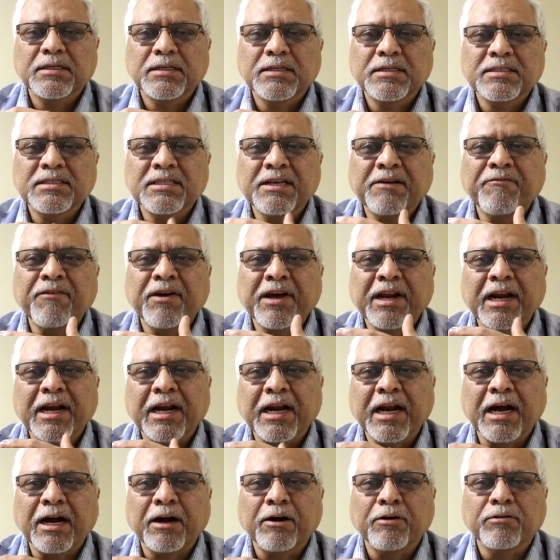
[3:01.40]
somewhere
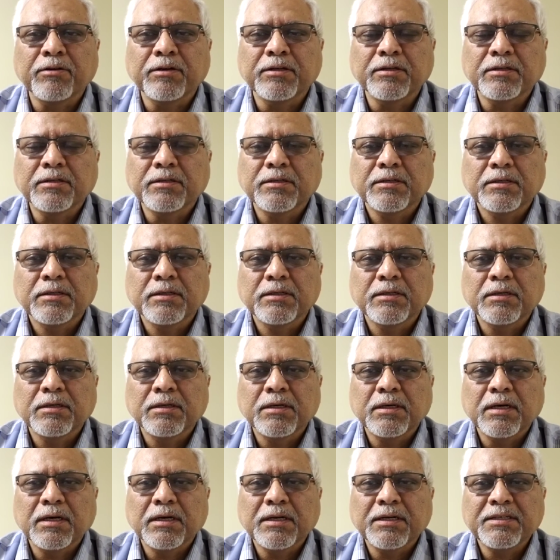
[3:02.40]
around
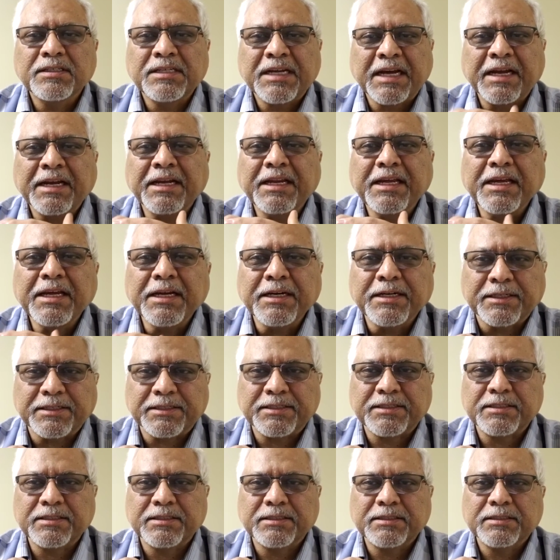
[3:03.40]
10 years
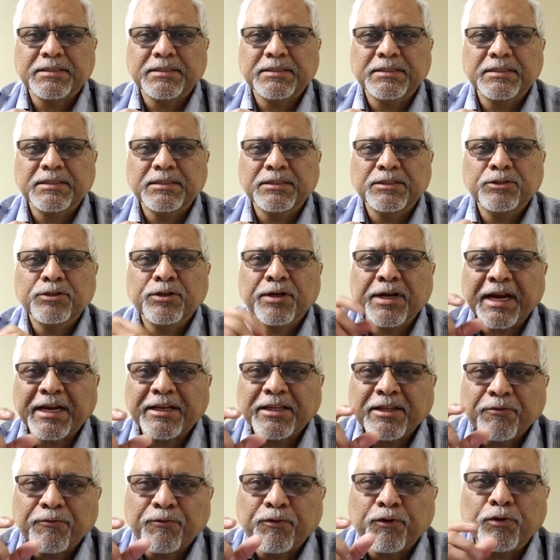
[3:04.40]
to get
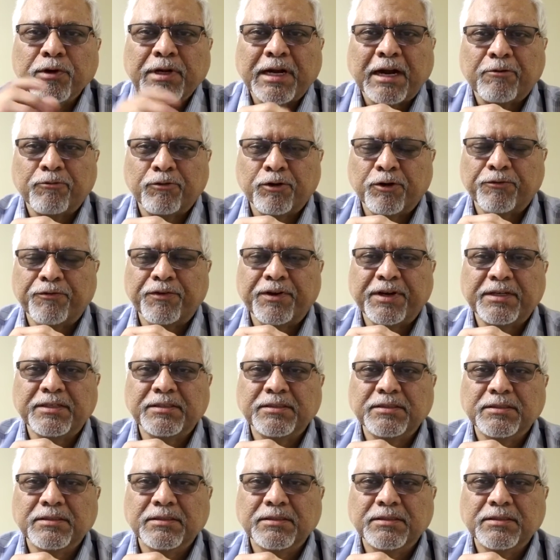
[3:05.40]
the fruit out of it.